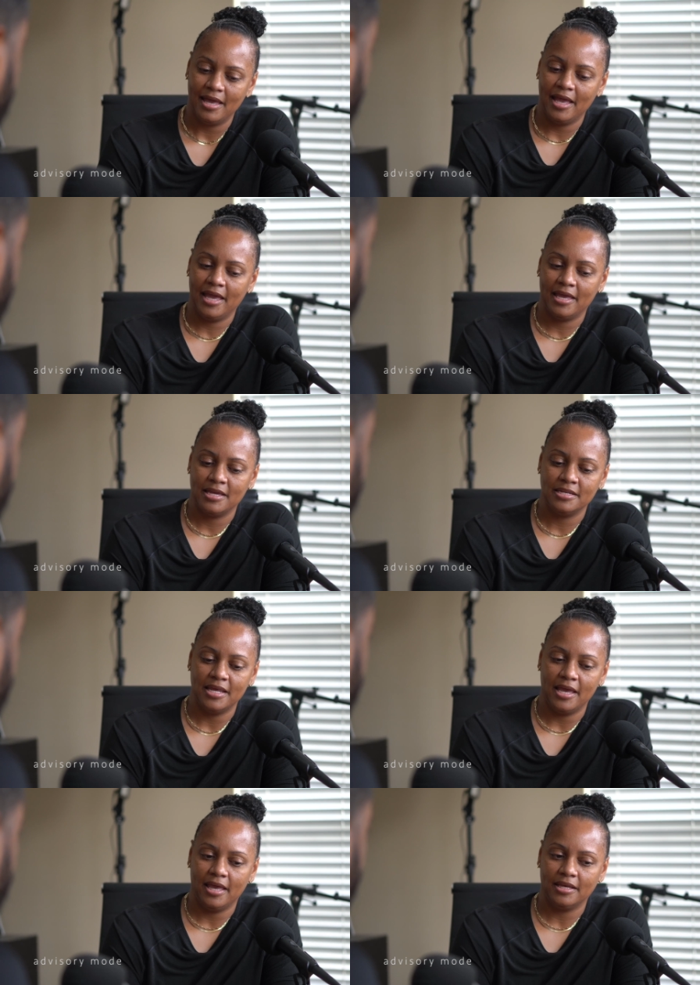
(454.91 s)
and
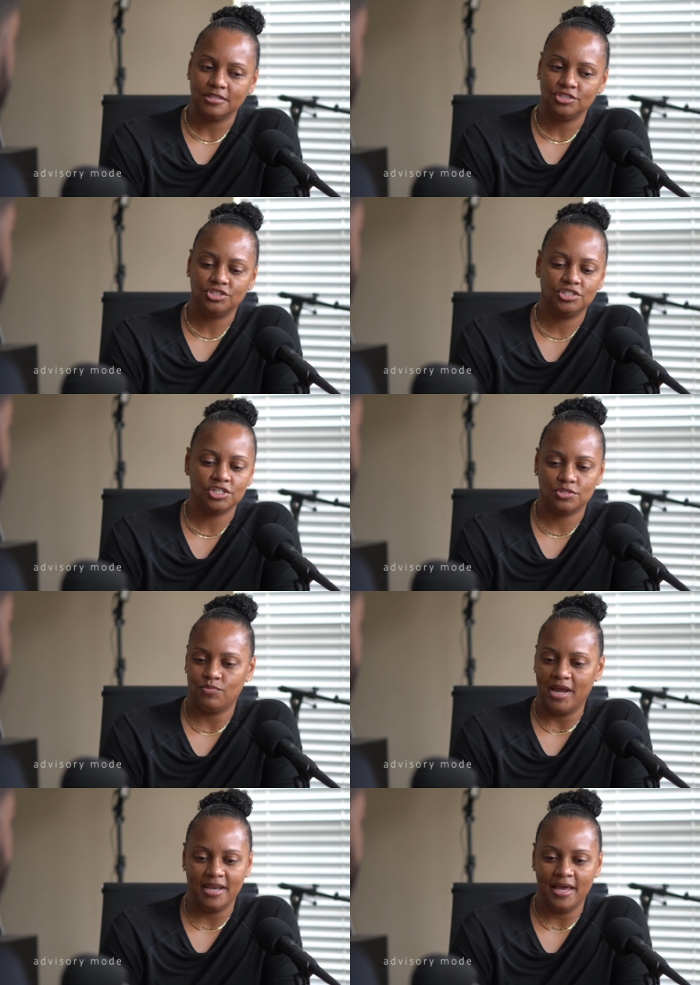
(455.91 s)
just
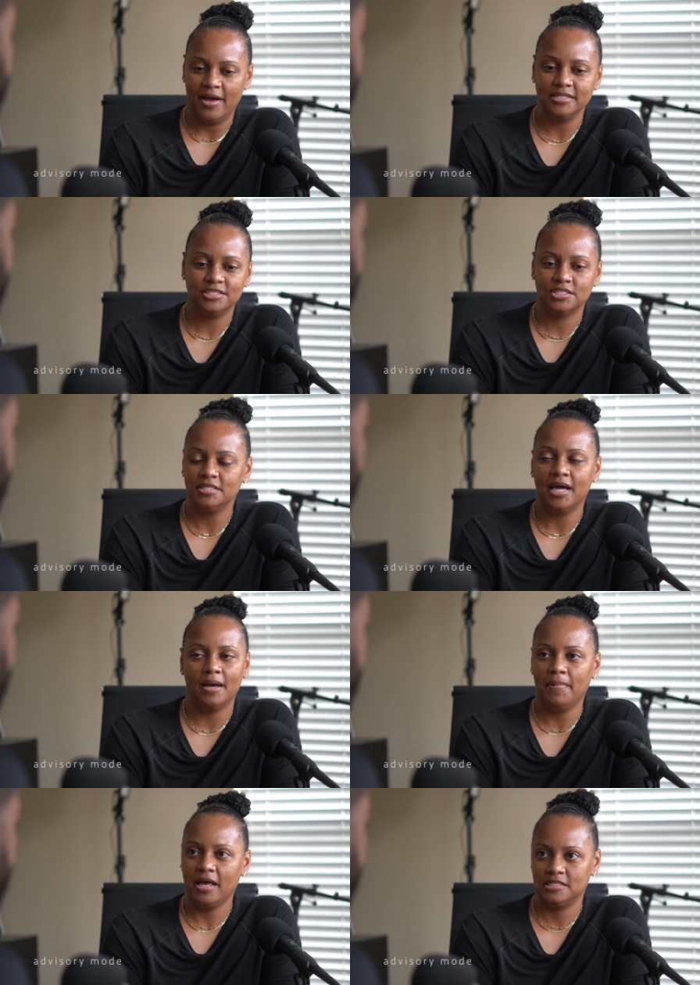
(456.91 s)
right now it's just not
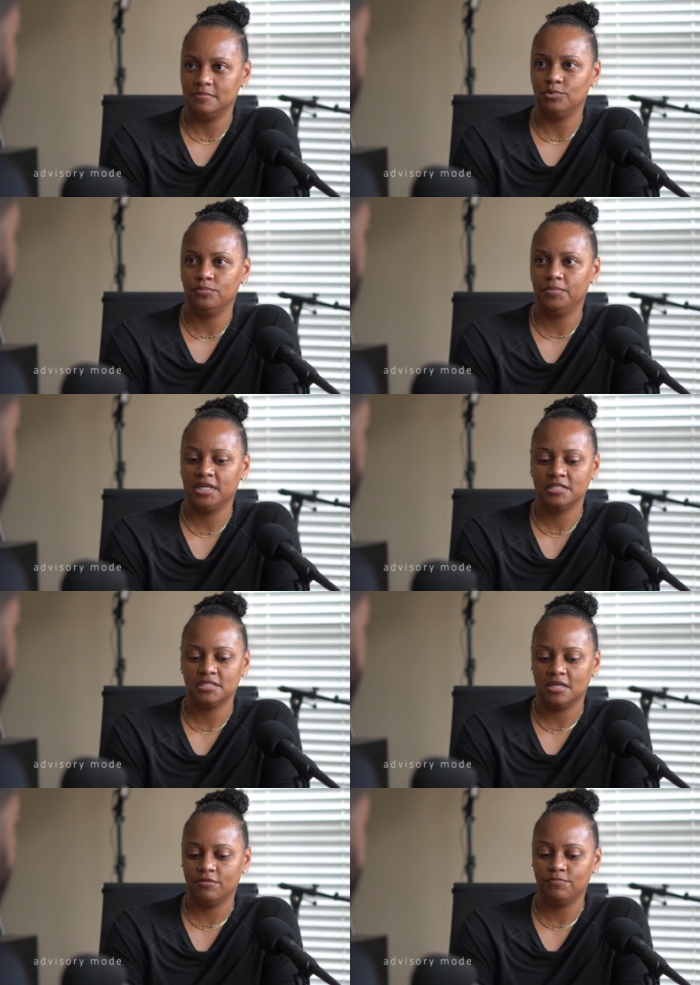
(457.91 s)
possible because
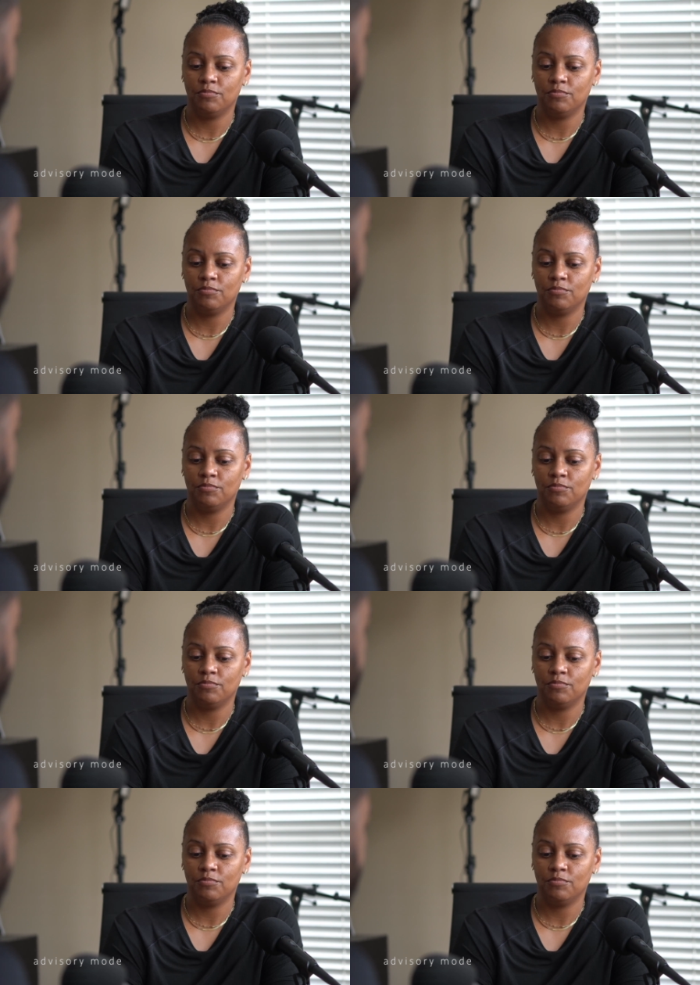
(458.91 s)
of,